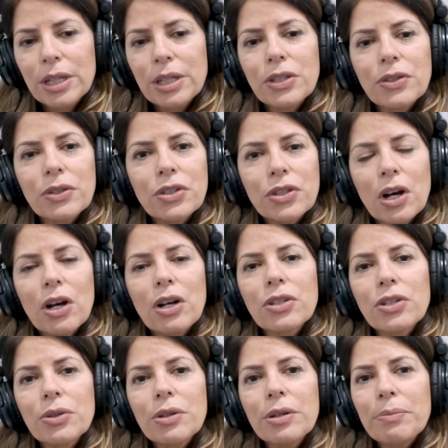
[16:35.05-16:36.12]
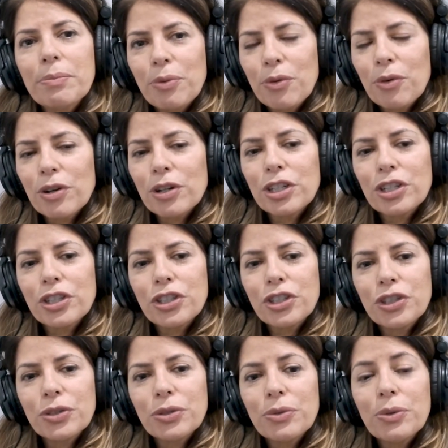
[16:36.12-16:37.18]
So it's also important
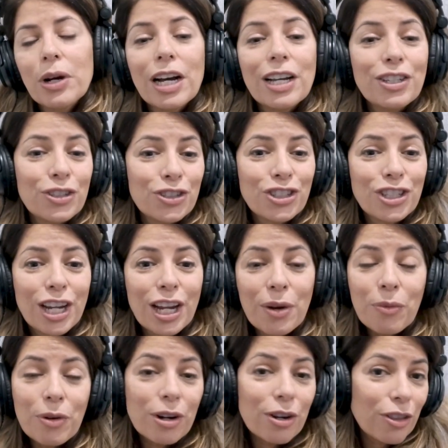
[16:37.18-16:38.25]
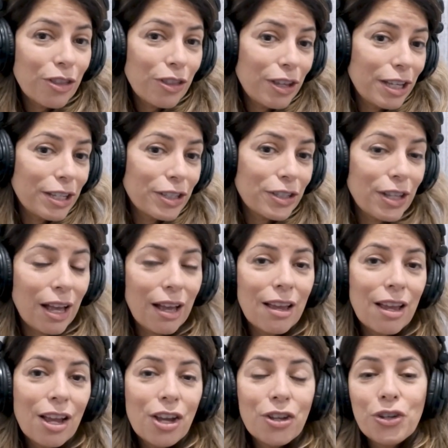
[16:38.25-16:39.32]
to understand what are the things that